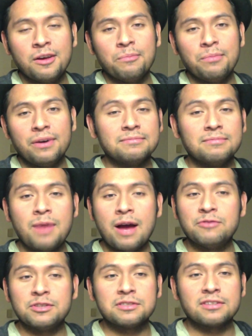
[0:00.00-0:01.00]
But I've
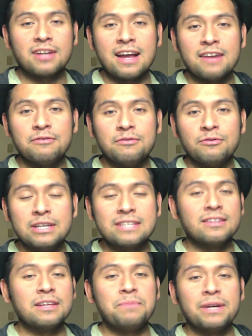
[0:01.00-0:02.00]
just kind of
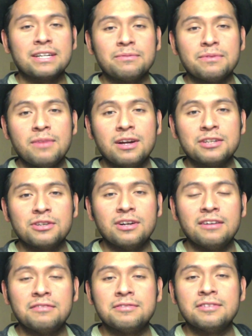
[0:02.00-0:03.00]
recently picked up the mantra of